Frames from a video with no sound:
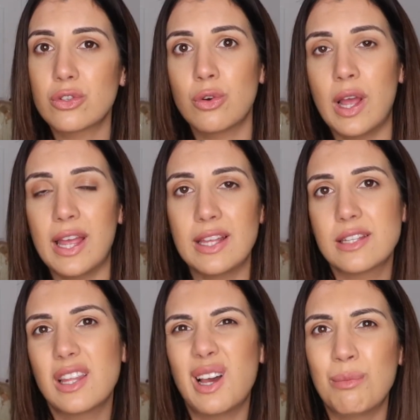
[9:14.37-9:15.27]
so it is a
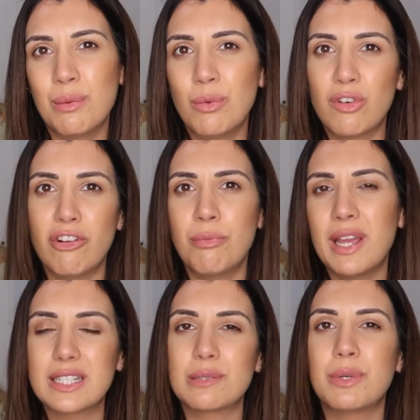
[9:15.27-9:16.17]
little bit more of a mix,